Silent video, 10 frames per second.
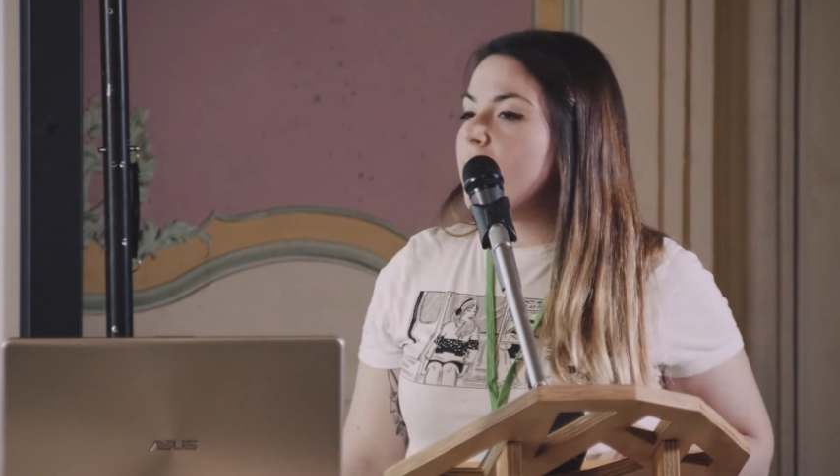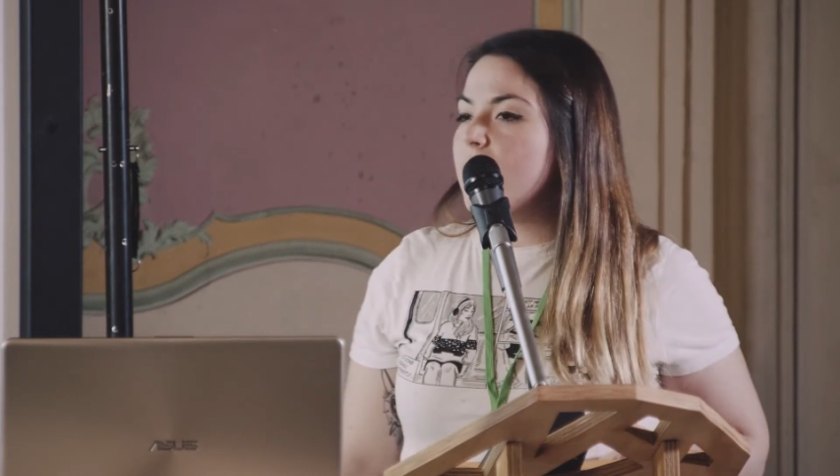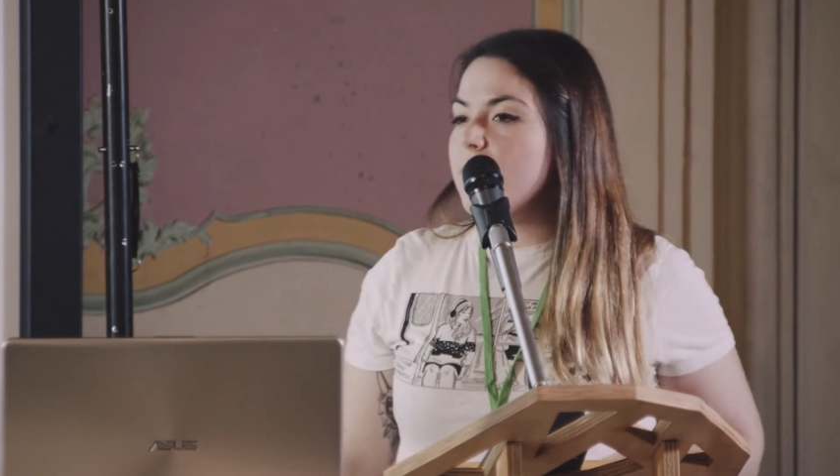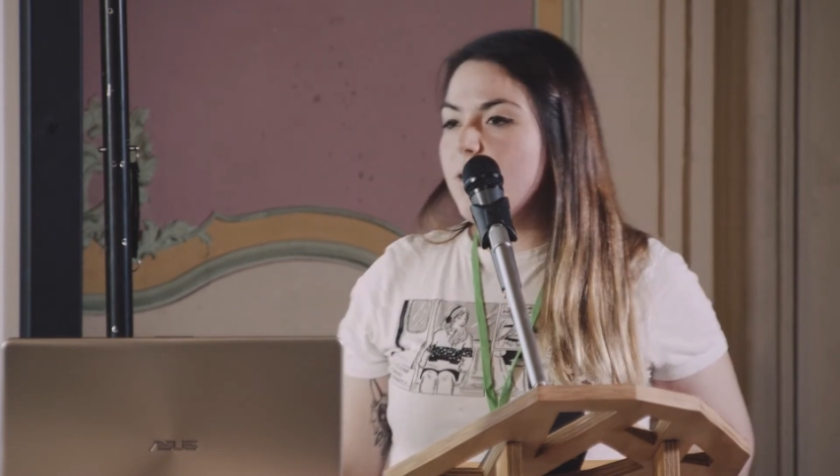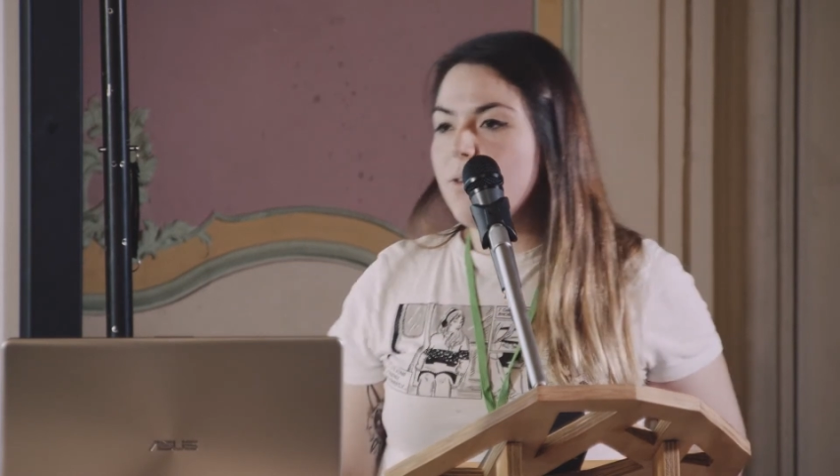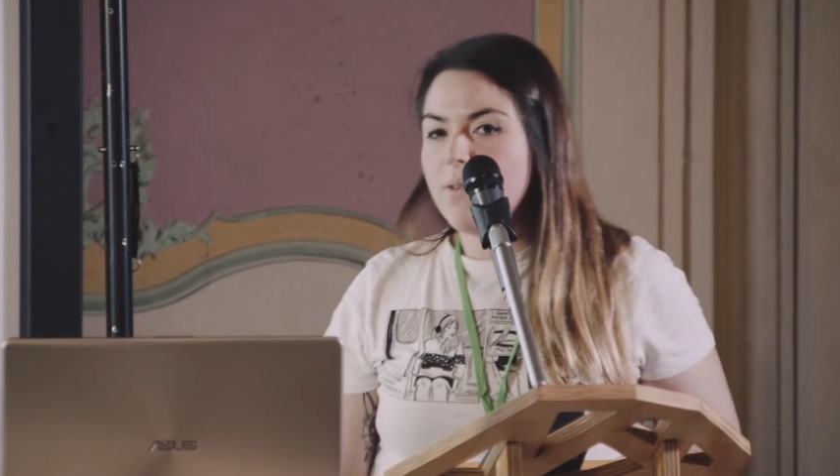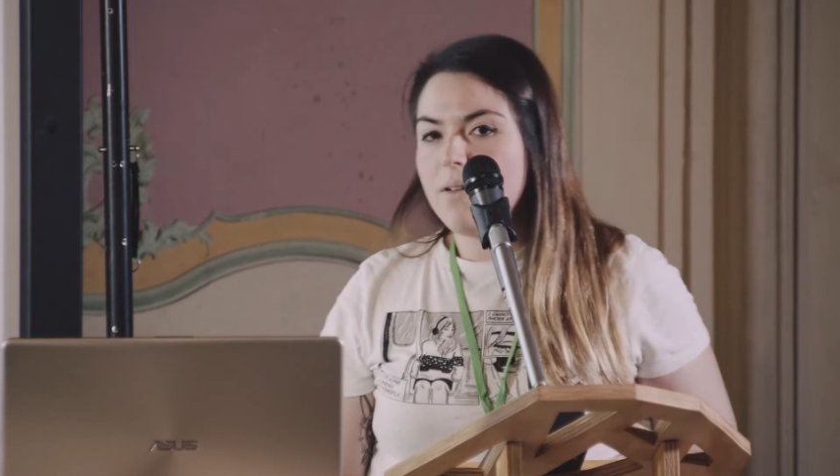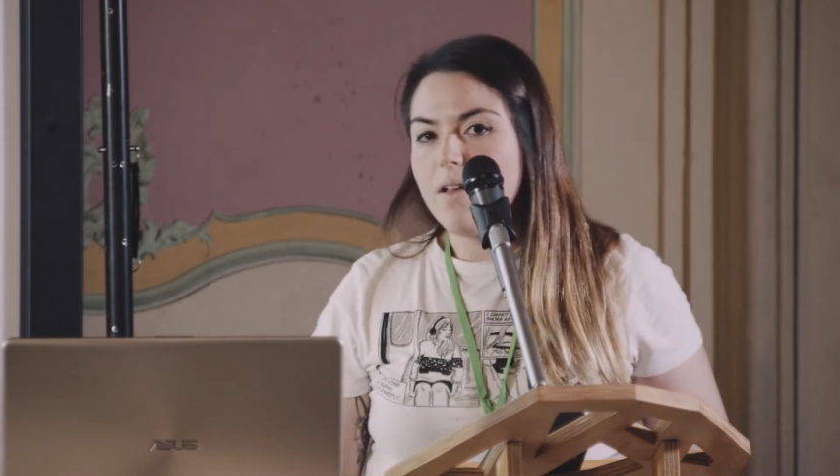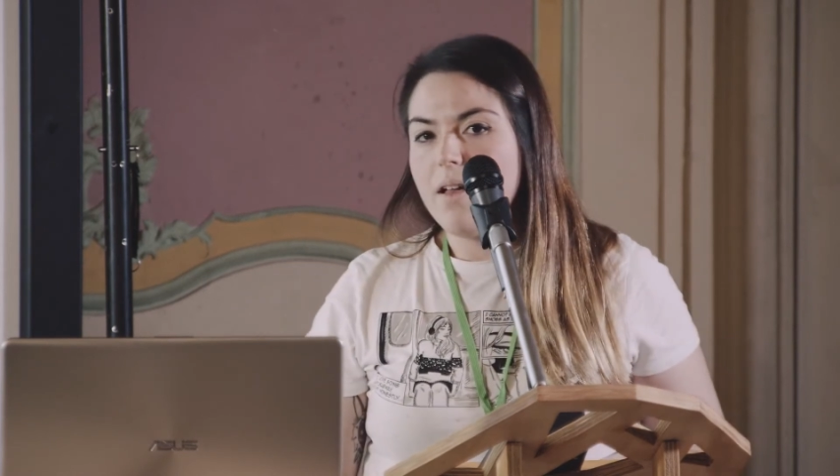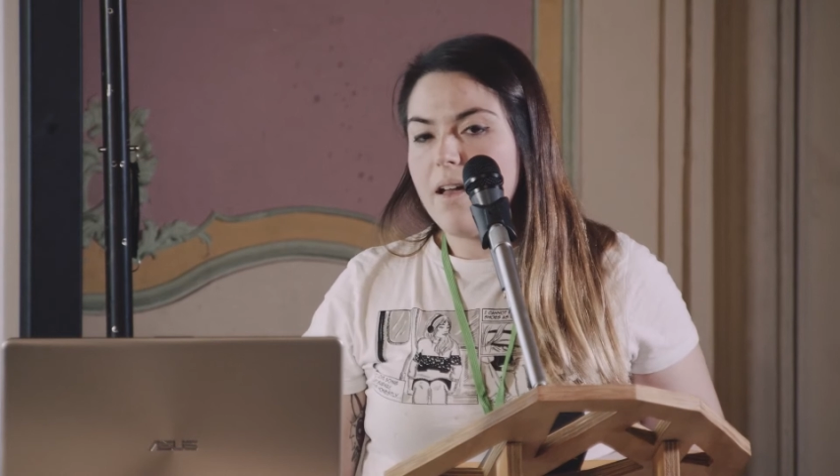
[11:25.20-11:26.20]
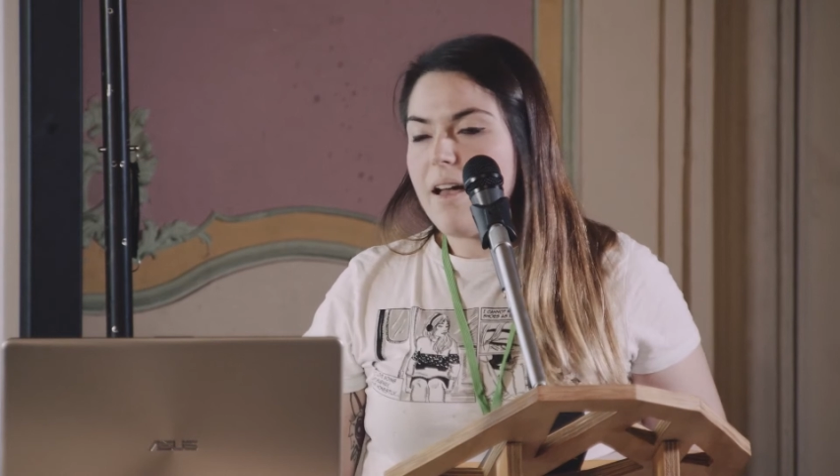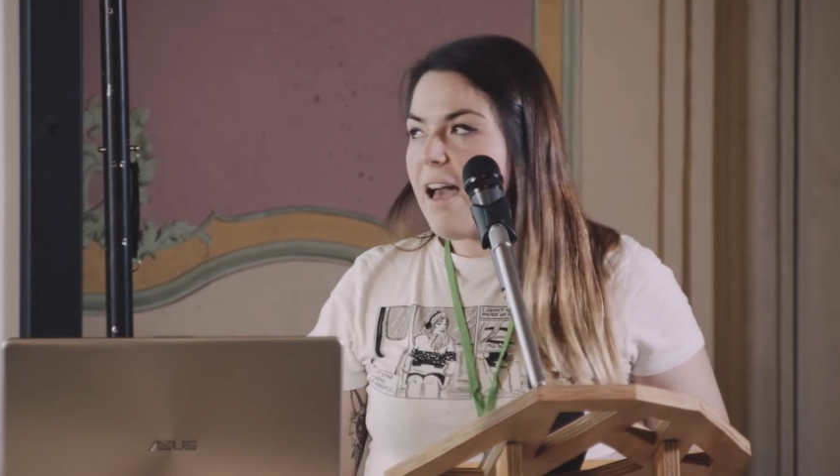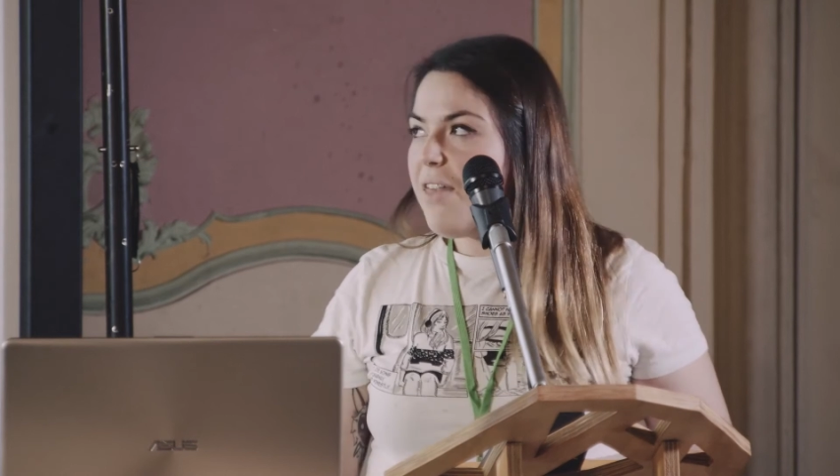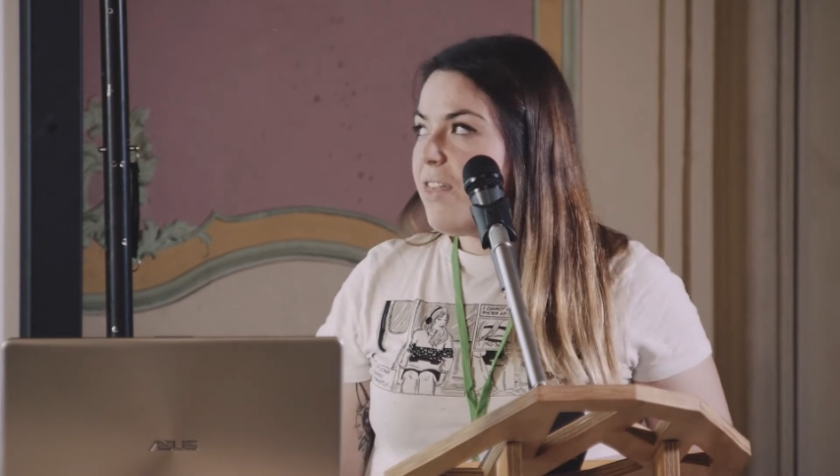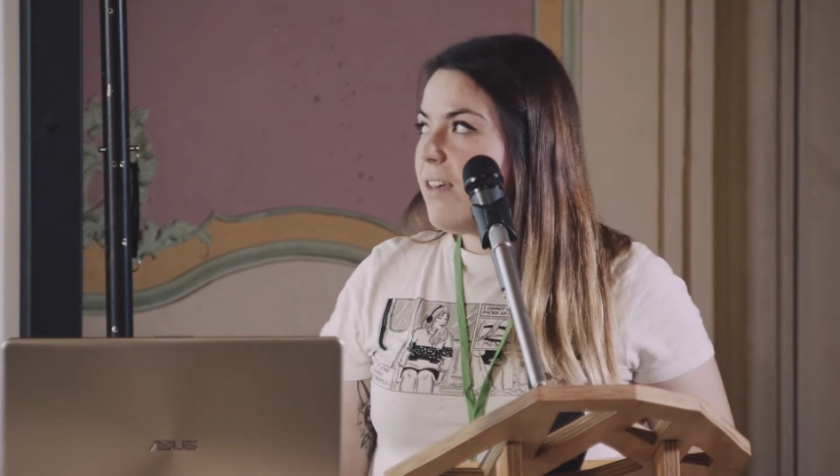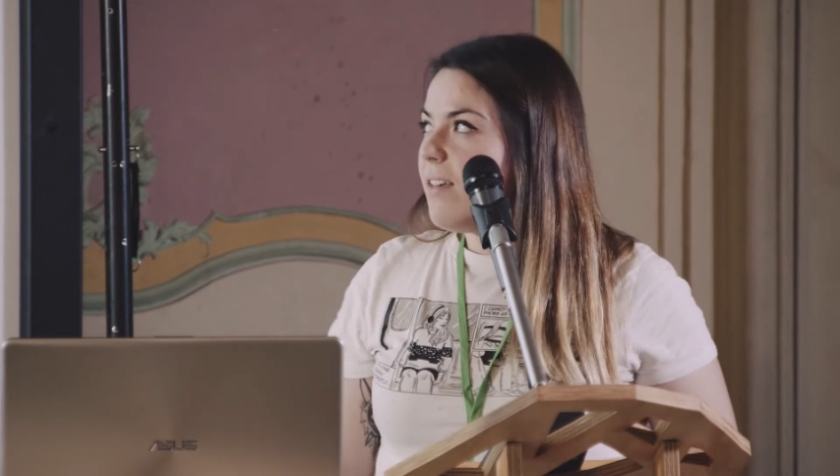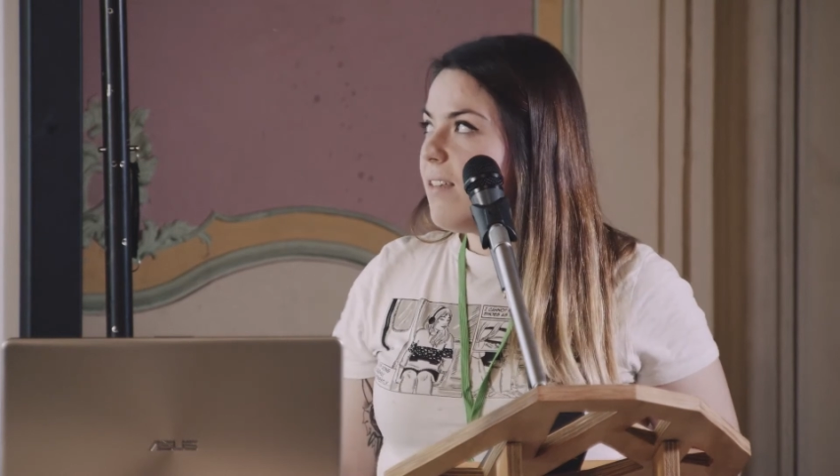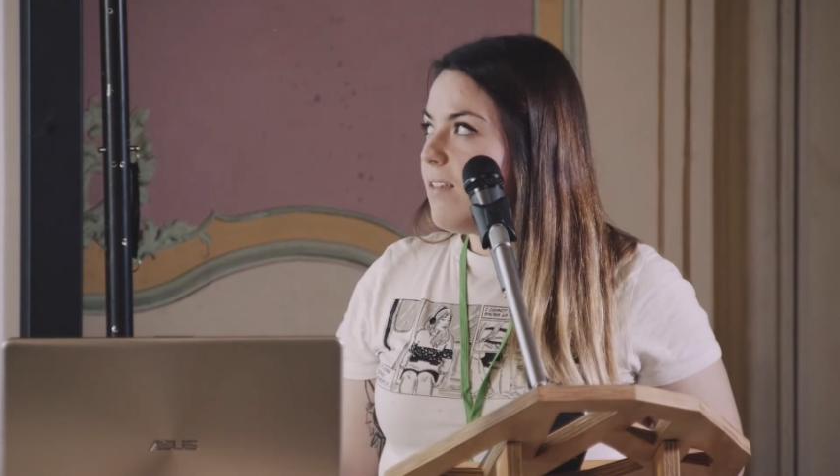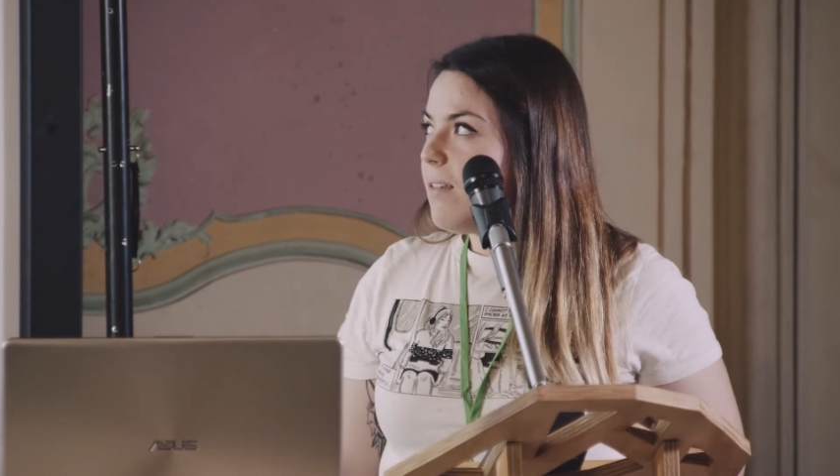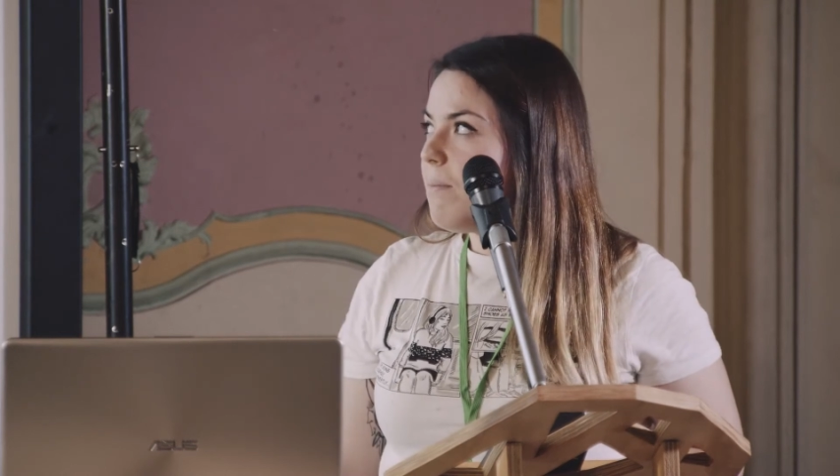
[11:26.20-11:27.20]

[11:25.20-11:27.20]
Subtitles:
So I think